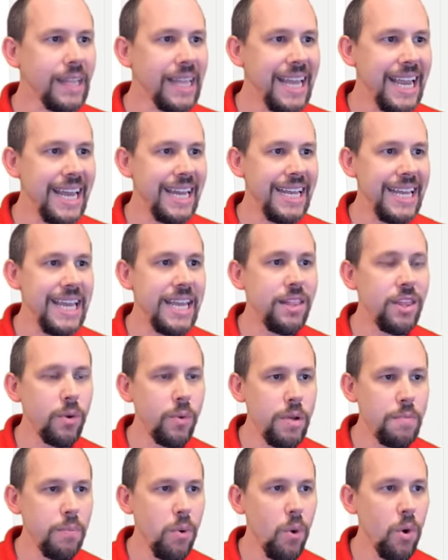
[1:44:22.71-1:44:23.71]
And in the
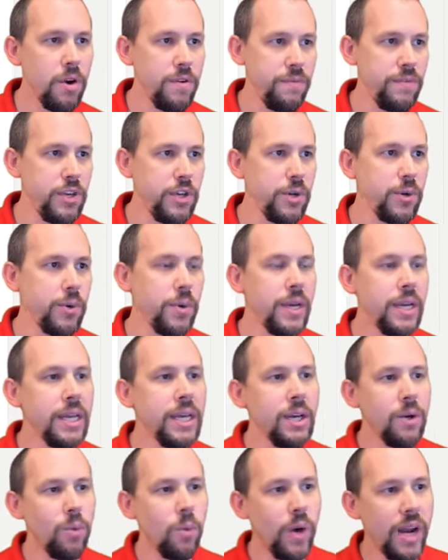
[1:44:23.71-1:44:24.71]
report view,
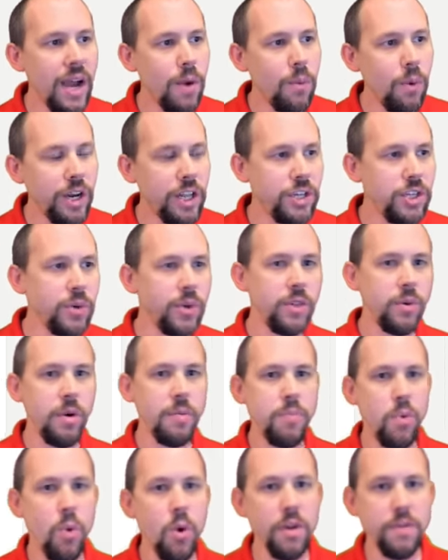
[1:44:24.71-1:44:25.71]
what I want to do in the
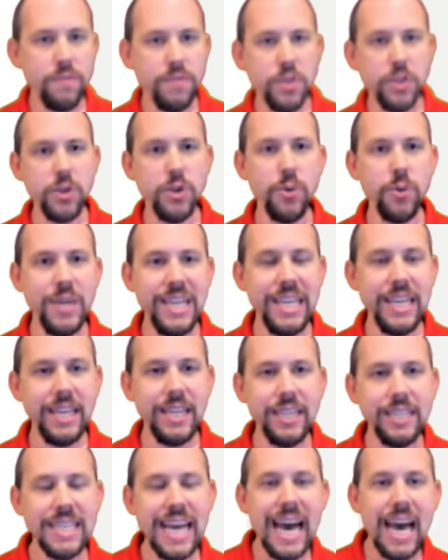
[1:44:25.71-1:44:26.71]
report view
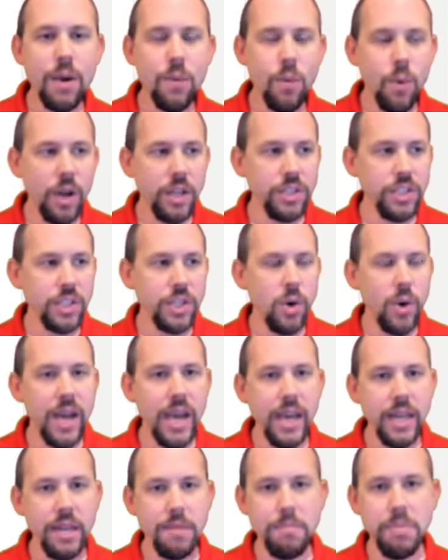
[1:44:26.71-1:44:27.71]
is I want to go
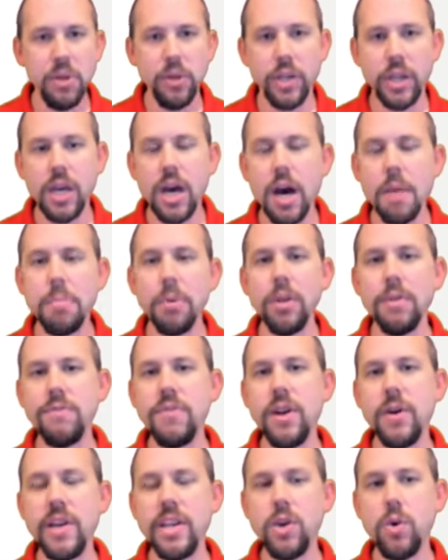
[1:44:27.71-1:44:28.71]
ahead and build a couple of
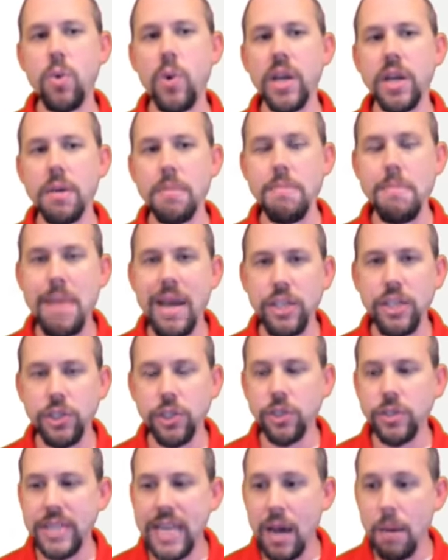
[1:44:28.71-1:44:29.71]
very quick
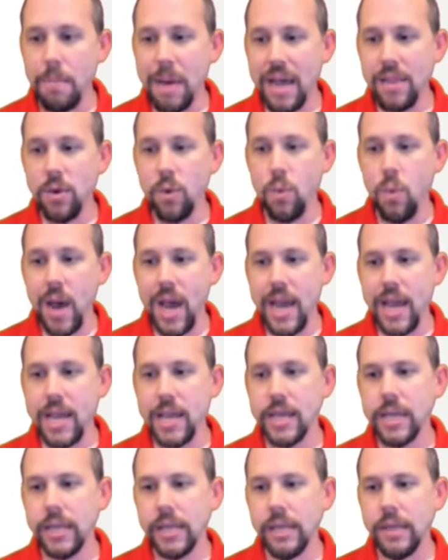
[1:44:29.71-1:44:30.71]
measures. Now, by the
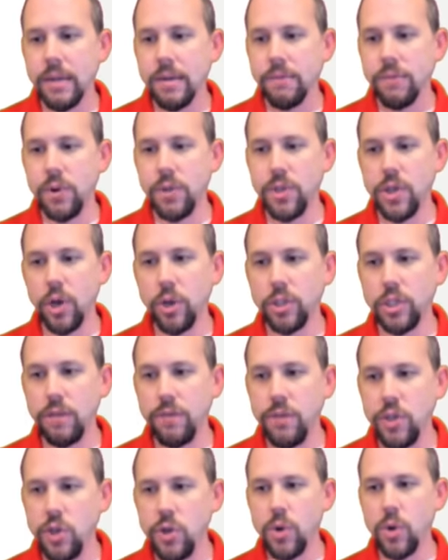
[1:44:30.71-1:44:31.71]
way, for those
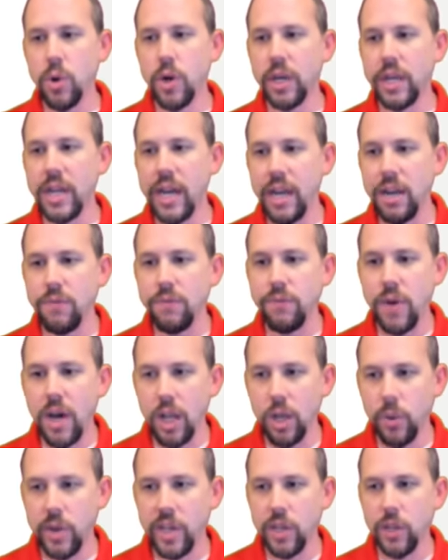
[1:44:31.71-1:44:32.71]
of you who are kind of
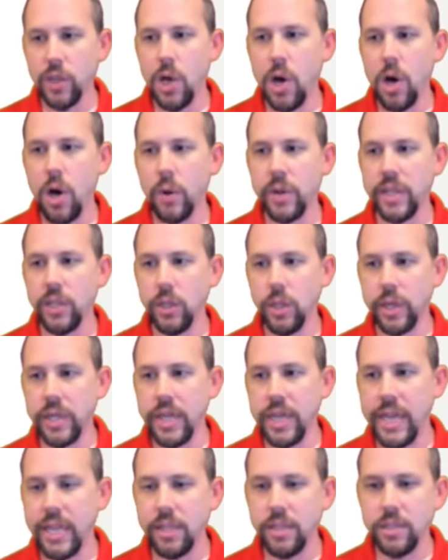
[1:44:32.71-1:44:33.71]
following along and
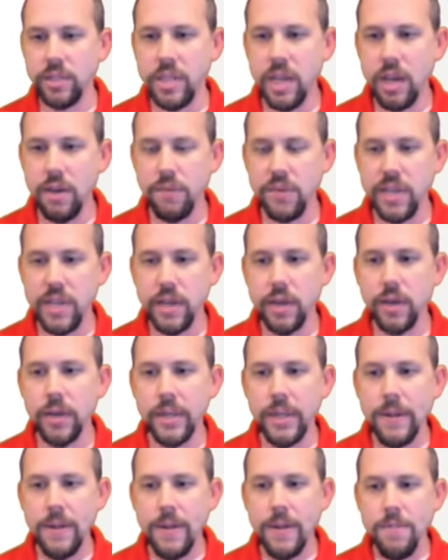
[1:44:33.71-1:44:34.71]
looking at the stuff here,
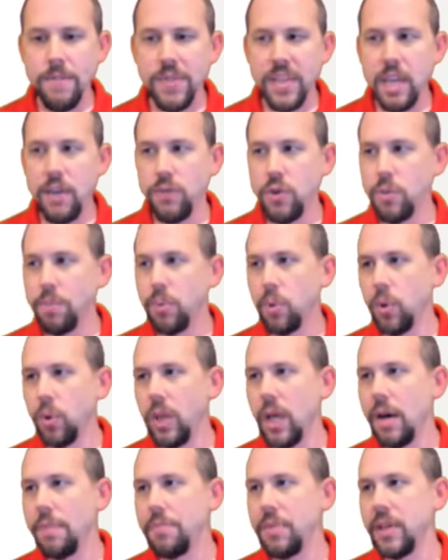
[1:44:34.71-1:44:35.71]
if you pull
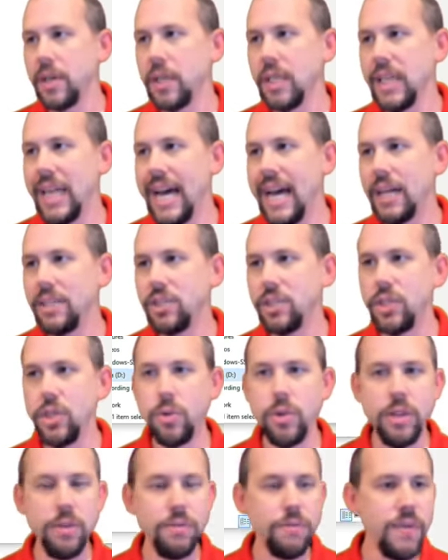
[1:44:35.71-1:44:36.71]
up the class
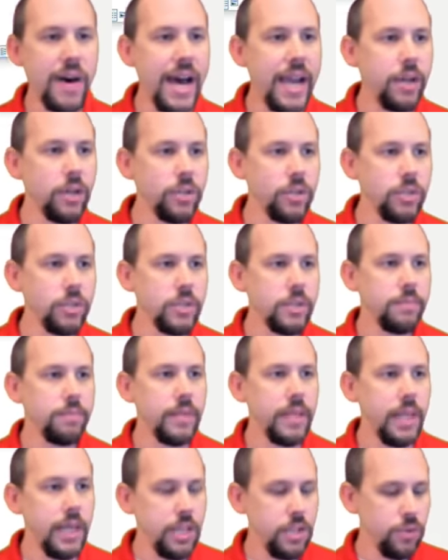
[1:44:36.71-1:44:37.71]
student files
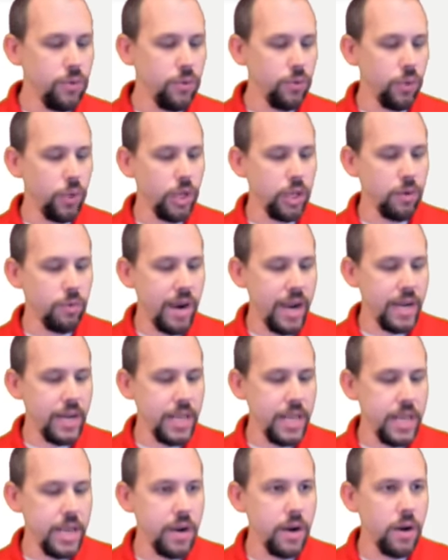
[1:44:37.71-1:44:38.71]
and you look right
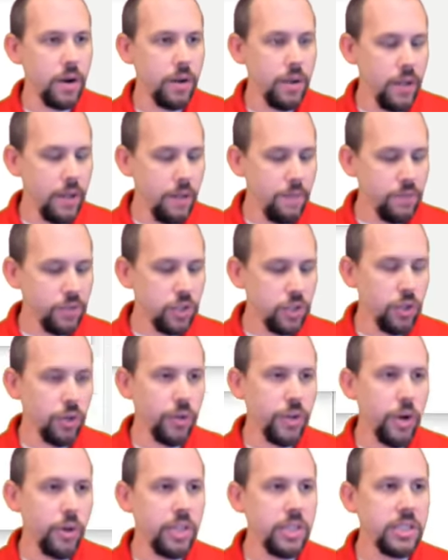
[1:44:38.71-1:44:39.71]
here, you'll
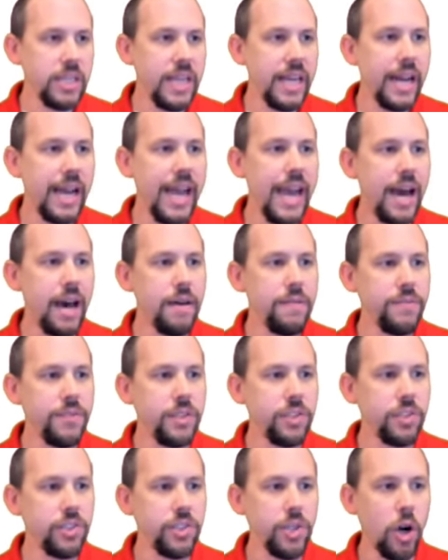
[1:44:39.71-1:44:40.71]
notice that I have
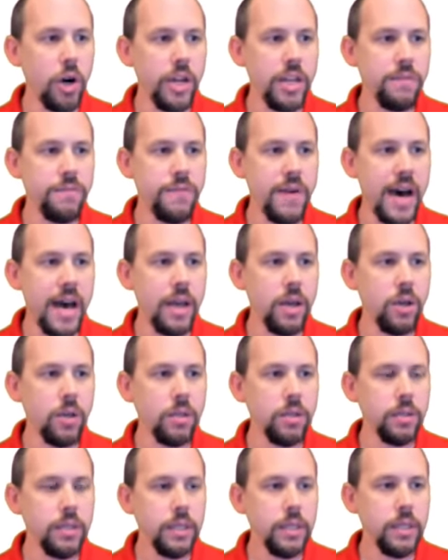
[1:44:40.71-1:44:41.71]
the starting
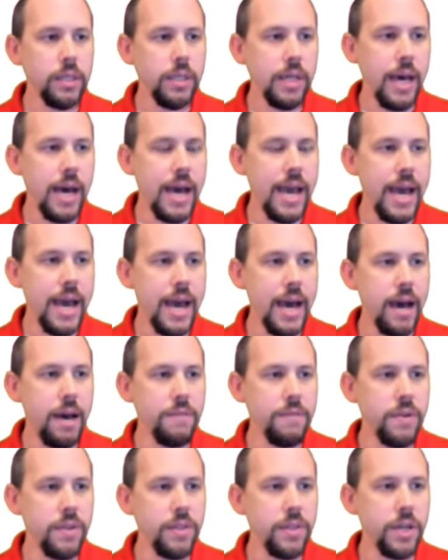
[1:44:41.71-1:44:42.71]
file, I
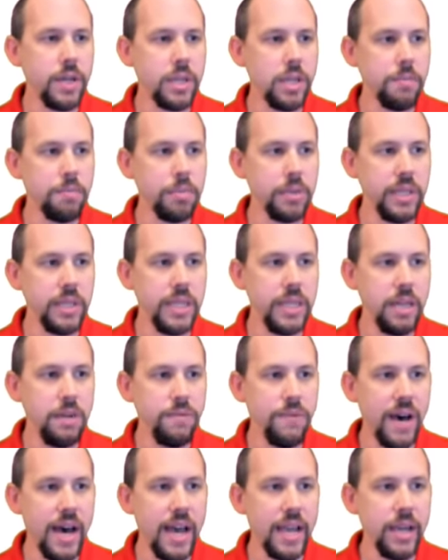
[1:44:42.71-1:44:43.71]
have the completed
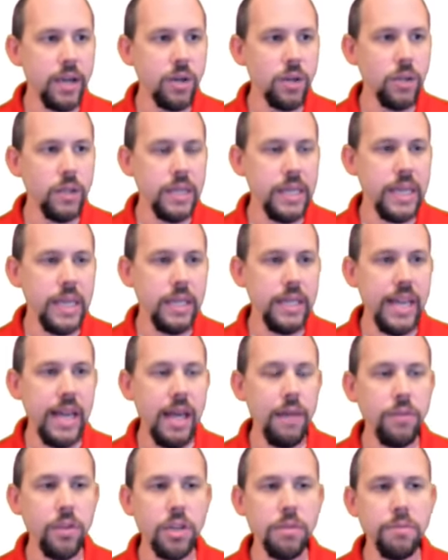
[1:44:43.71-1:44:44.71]
file, and then I
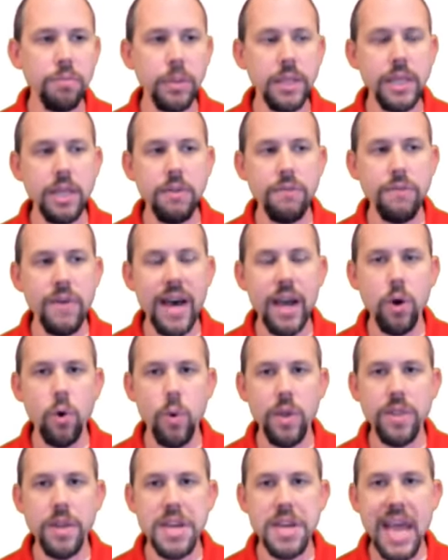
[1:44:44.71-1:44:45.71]
have the completed file
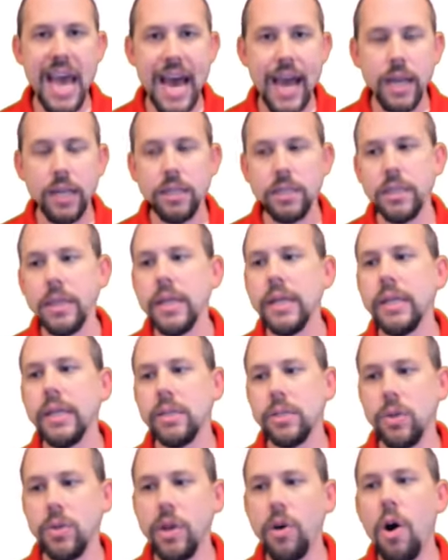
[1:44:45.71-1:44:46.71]
with DAX.
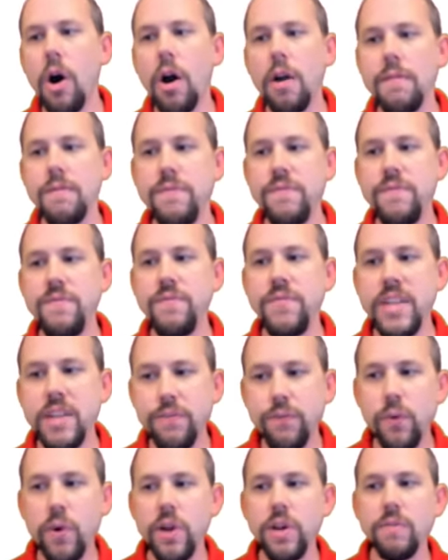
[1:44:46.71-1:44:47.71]
So there are
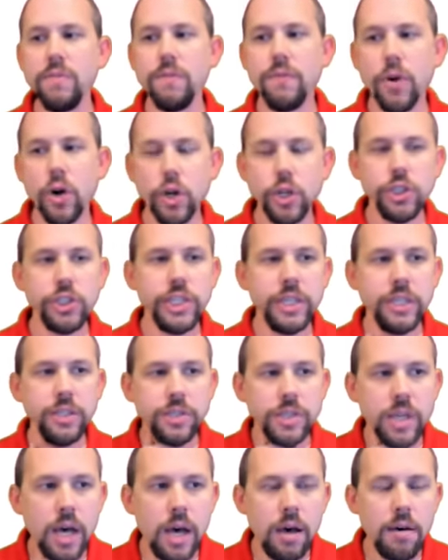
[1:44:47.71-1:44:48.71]
different
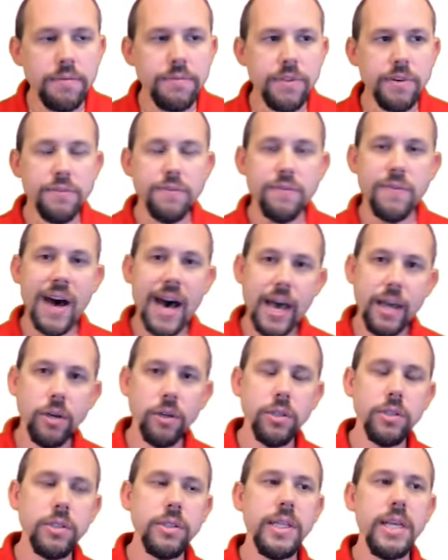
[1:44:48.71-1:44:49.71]
versions of the
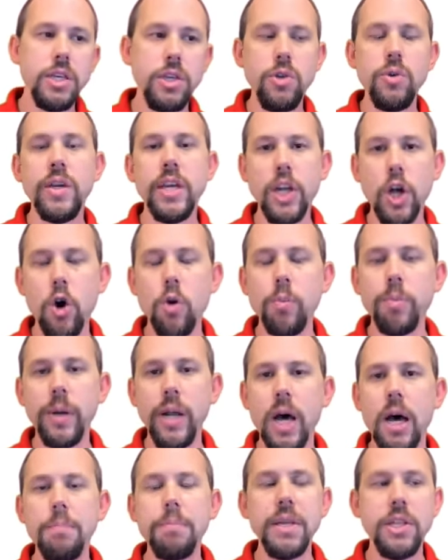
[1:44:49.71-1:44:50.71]
files that you can open
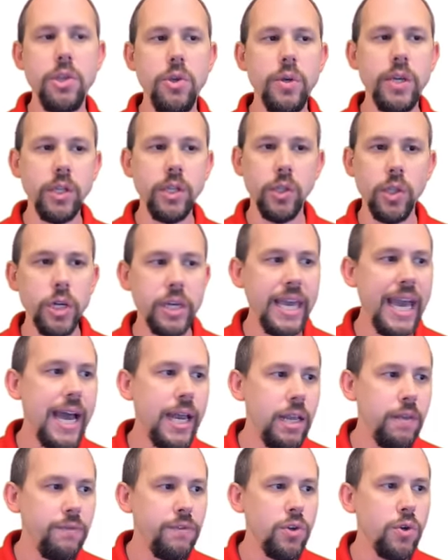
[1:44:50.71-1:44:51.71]
up and you can look
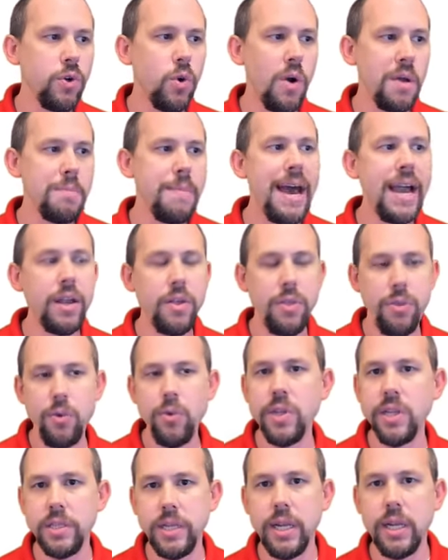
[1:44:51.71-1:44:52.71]
at if you're going back through
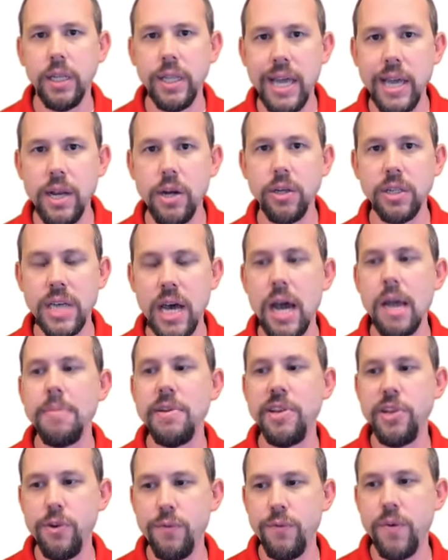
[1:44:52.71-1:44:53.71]
this at a later time
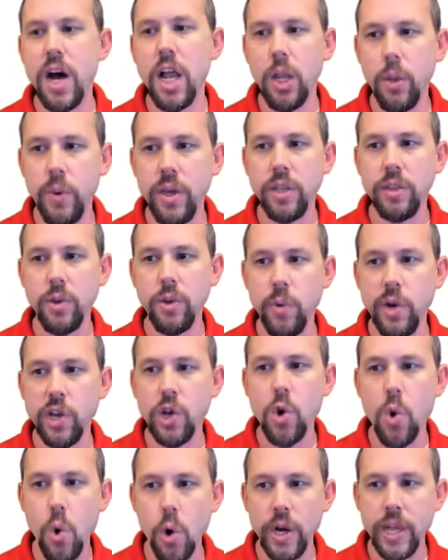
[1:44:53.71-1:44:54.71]
and you're following the
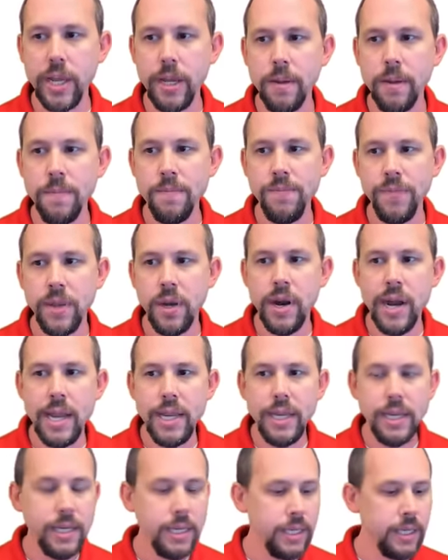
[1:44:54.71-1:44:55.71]
recording. All right.